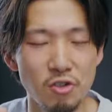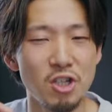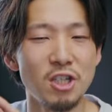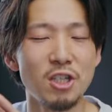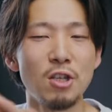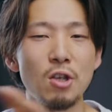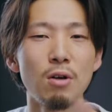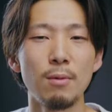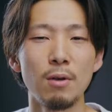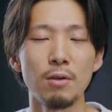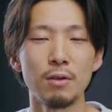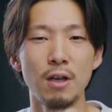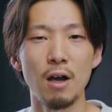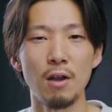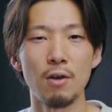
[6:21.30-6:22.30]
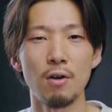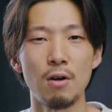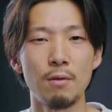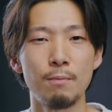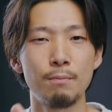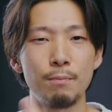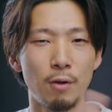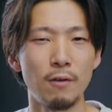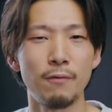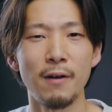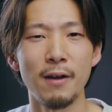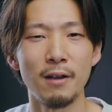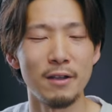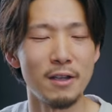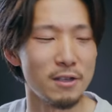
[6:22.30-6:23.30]
Just a normal color
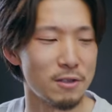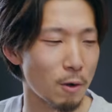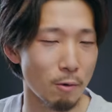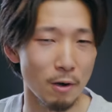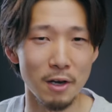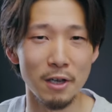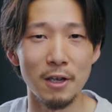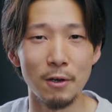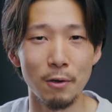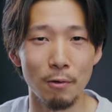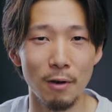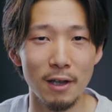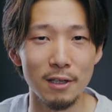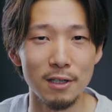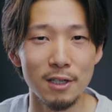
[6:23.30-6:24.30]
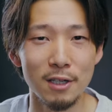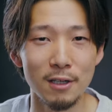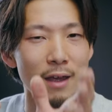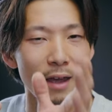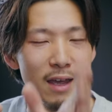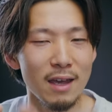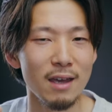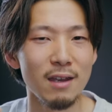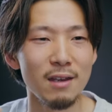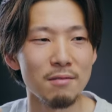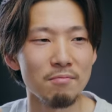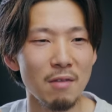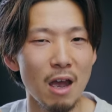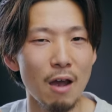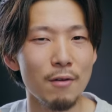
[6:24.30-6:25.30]
profile is already great. And
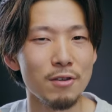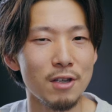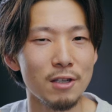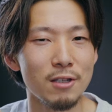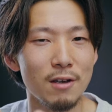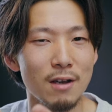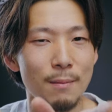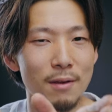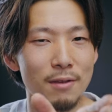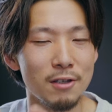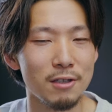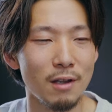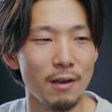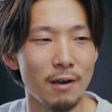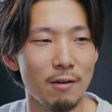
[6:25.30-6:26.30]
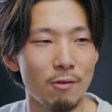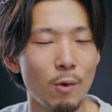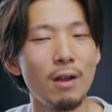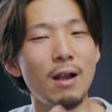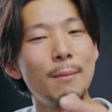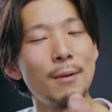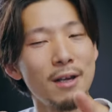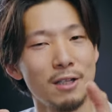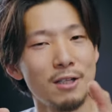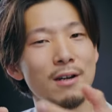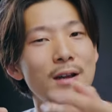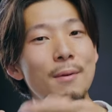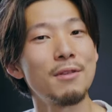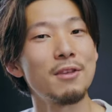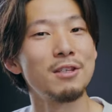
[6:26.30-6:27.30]
I was gonna talk about this later. Well, I'm gonna
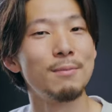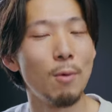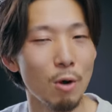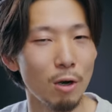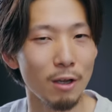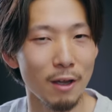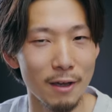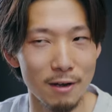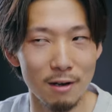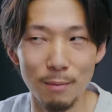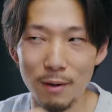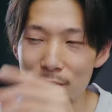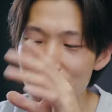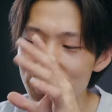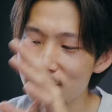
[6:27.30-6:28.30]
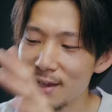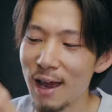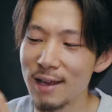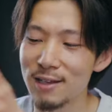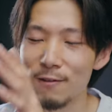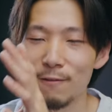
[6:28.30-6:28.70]
talk about this more later, but this has